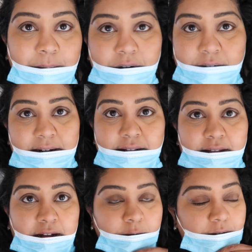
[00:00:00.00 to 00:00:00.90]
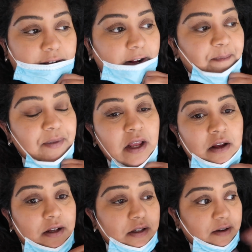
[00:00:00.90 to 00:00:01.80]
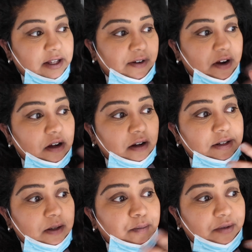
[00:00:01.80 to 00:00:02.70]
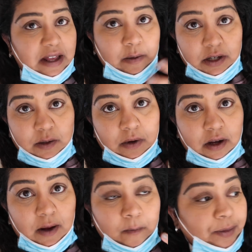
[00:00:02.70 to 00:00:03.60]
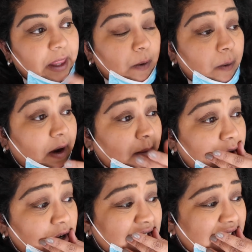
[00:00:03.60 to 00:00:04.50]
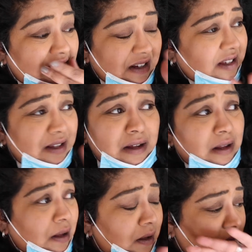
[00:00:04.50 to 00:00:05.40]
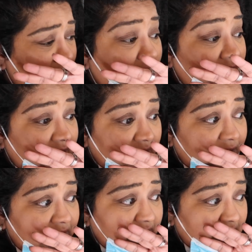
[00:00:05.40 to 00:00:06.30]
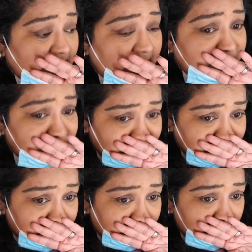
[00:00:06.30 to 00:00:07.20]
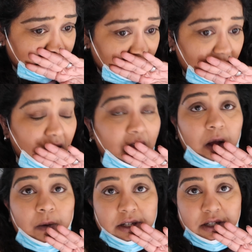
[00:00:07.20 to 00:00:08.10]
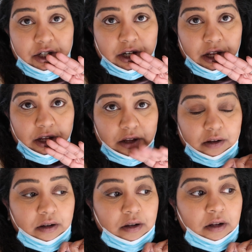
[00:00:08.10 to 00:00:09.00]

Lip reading: like walking around in circles here. Sorry, it's very hard to breathe, which is why we're wearing masks, because this stuff is dusty. I wanted to show you